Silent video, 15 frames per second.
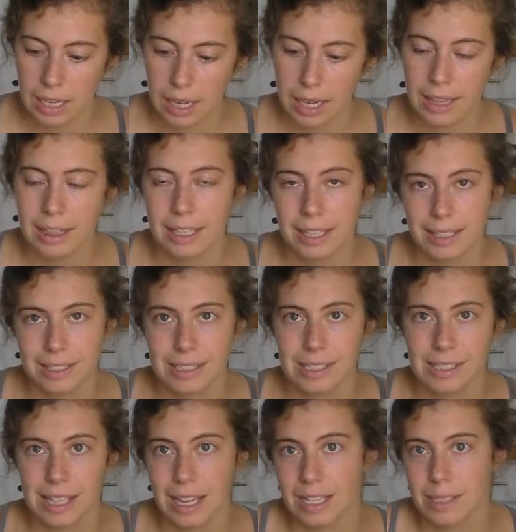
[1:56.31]
I think it
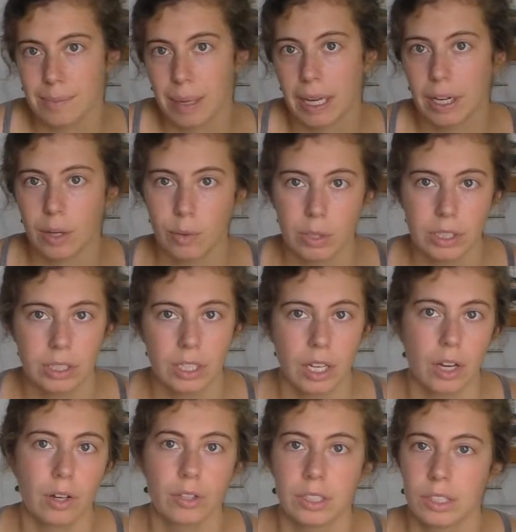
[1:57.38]
just tastes better when you
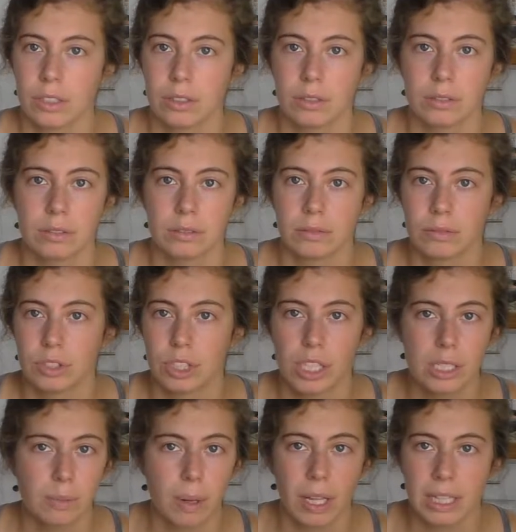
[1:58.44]
know you
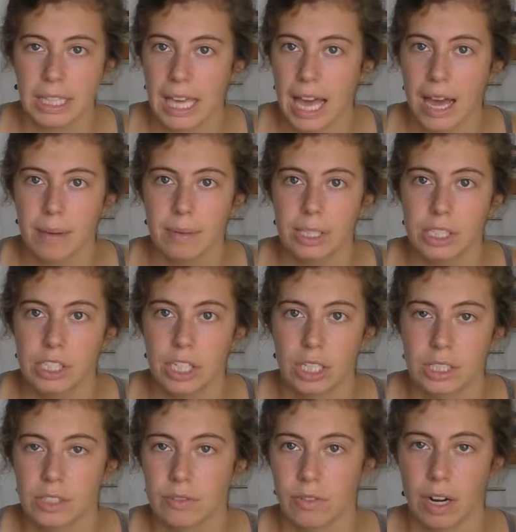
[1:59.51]
just bought the cabbage and
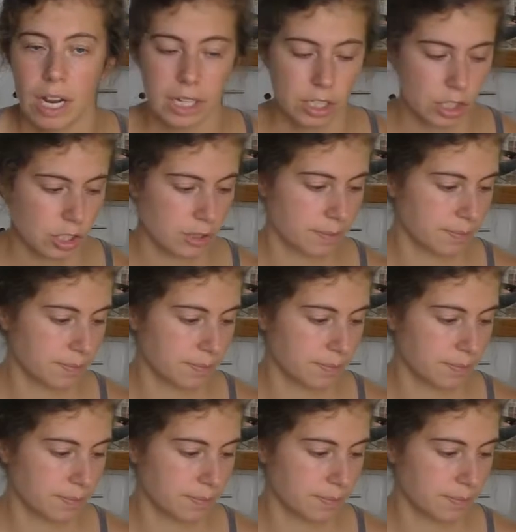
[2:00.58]
it's fresh.